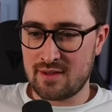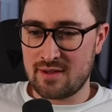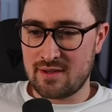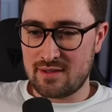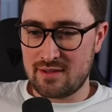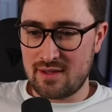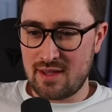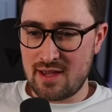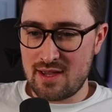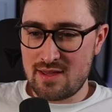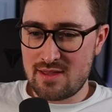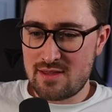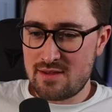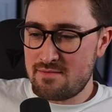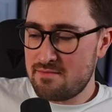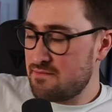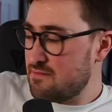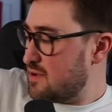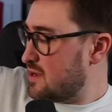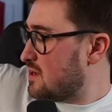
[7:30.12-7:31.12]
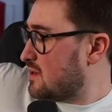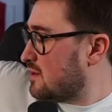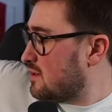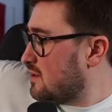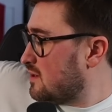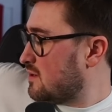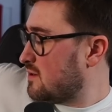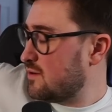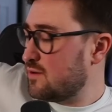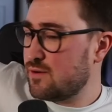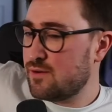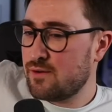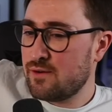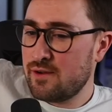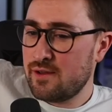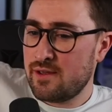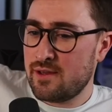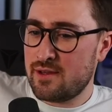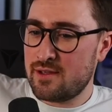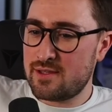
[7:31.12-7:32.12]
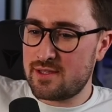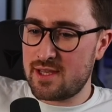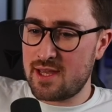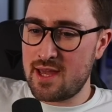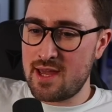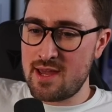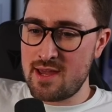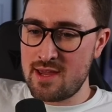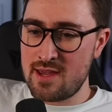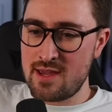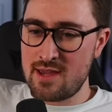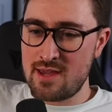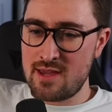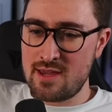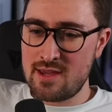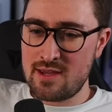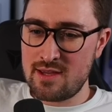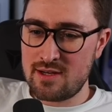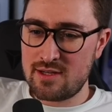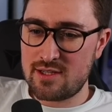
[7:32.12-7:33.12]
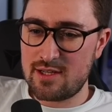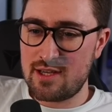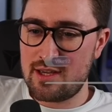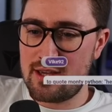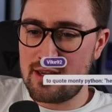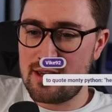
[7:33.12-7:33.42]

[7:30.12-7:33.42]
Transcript: Nathan Butler or your Deji.